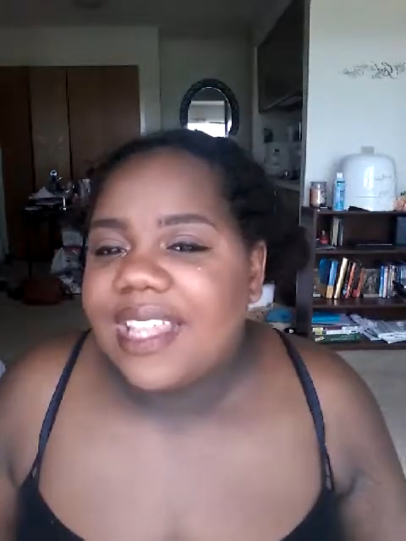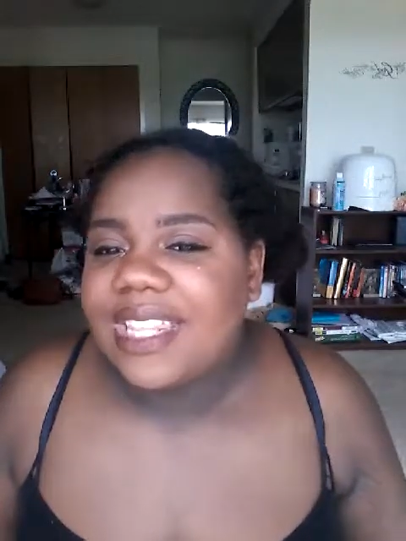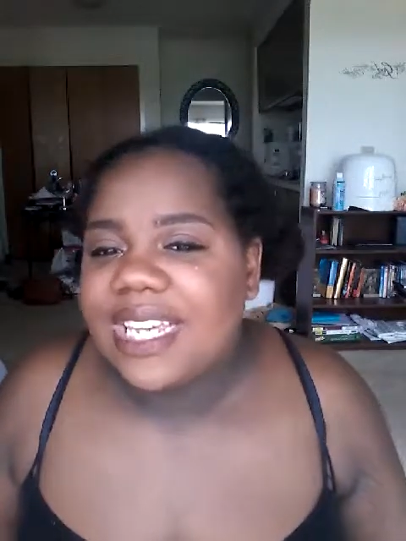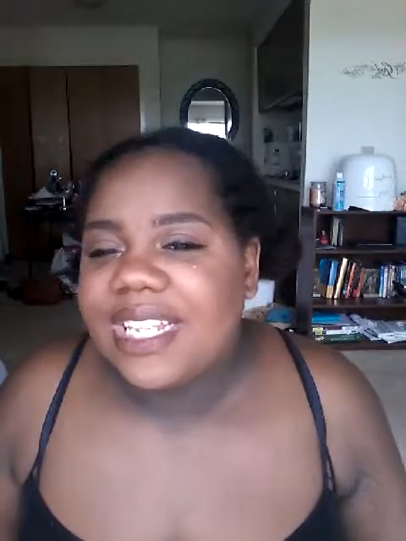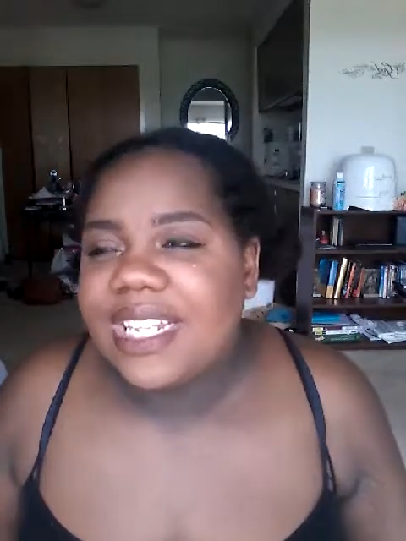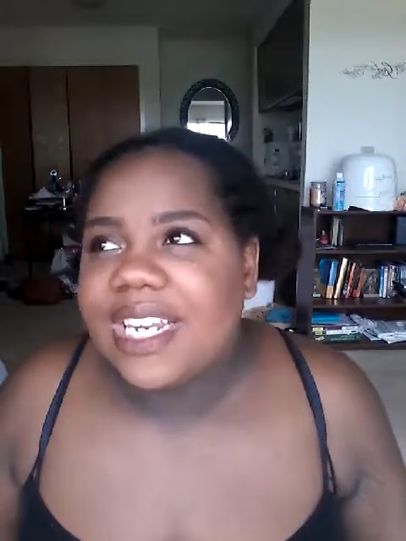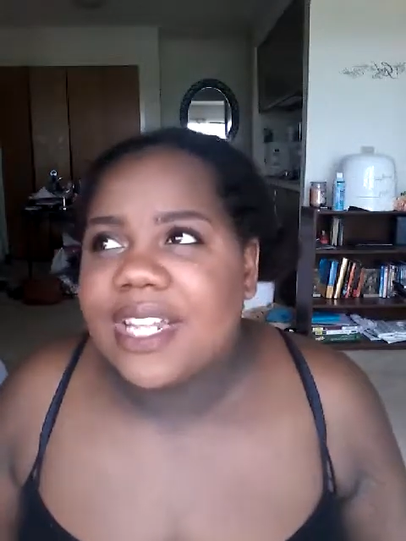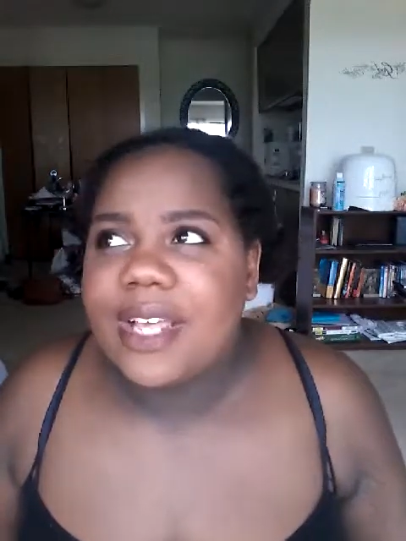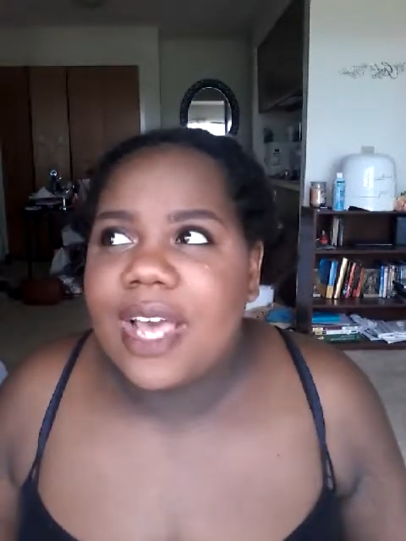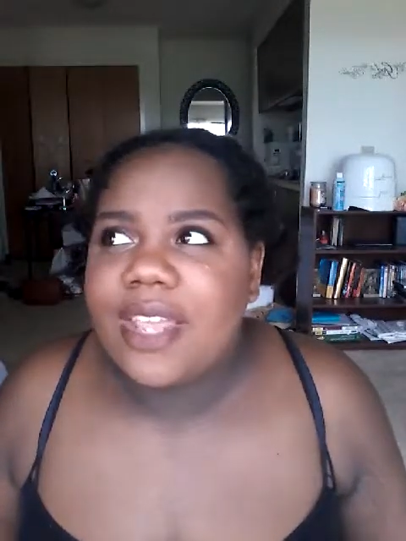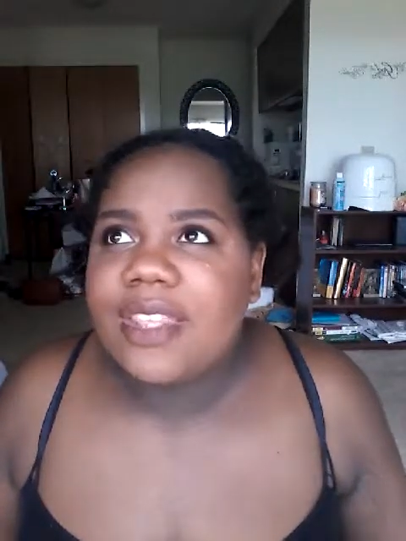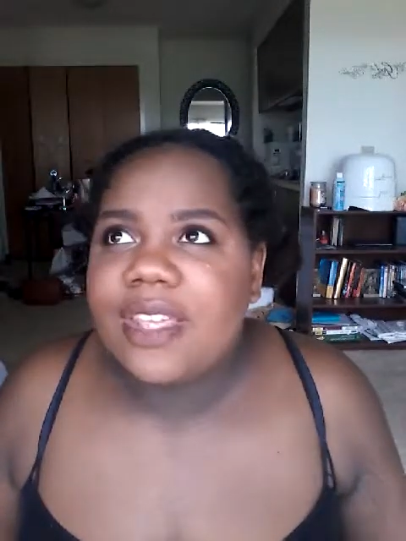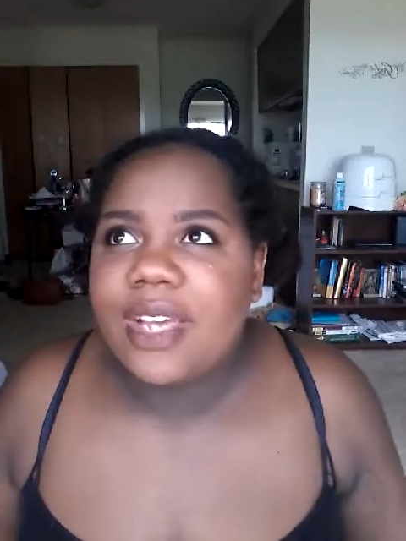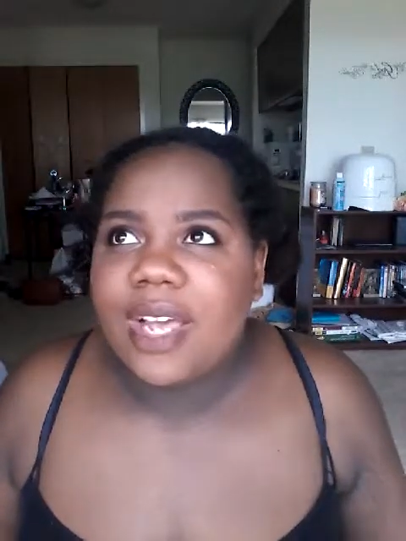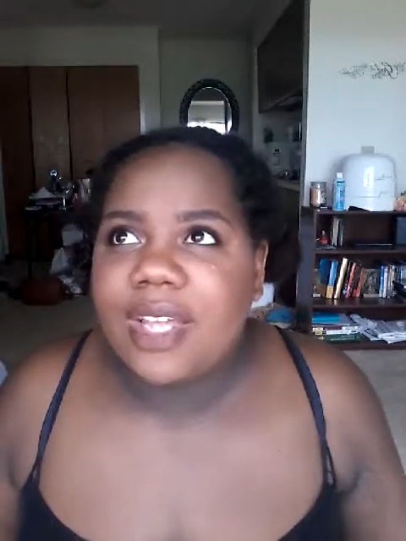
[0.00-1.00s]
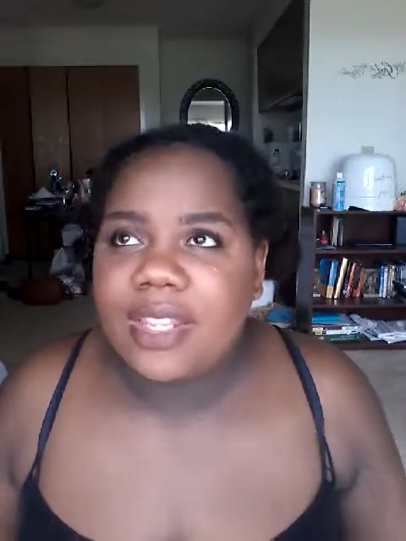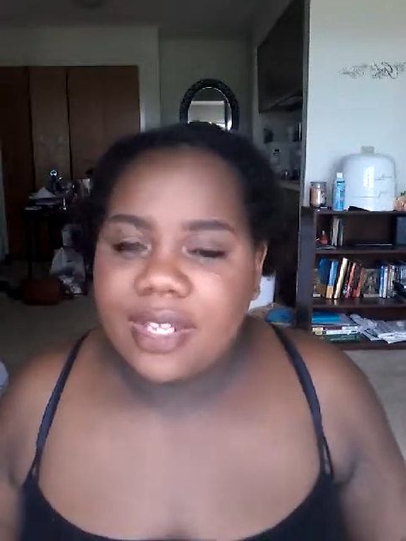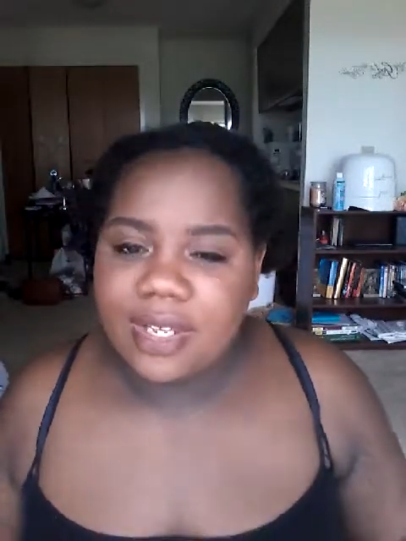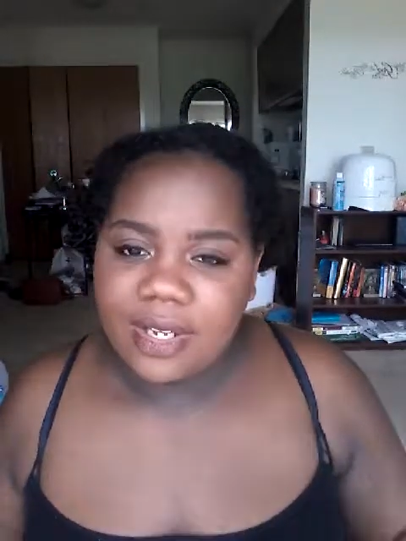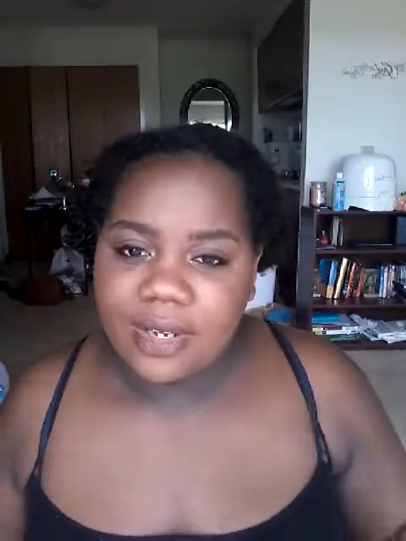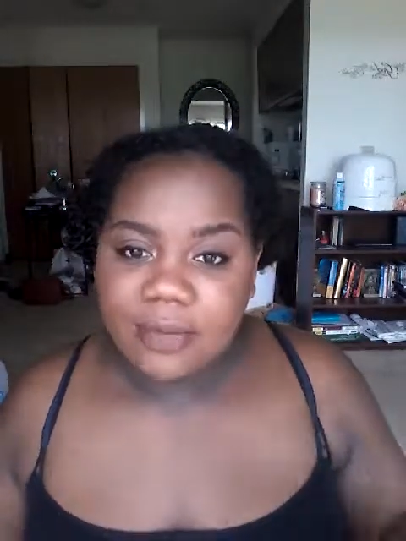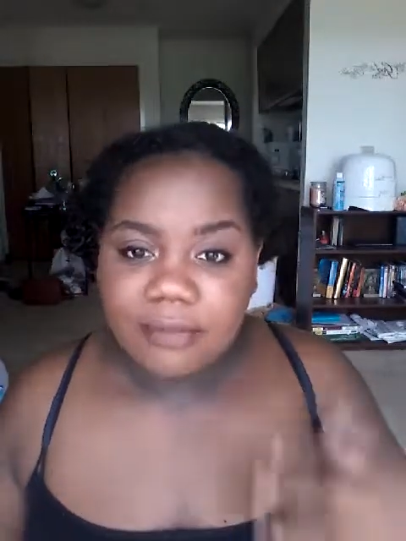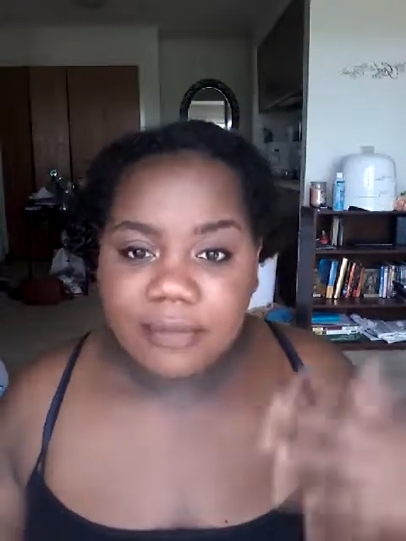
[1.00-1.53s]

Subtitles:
I think other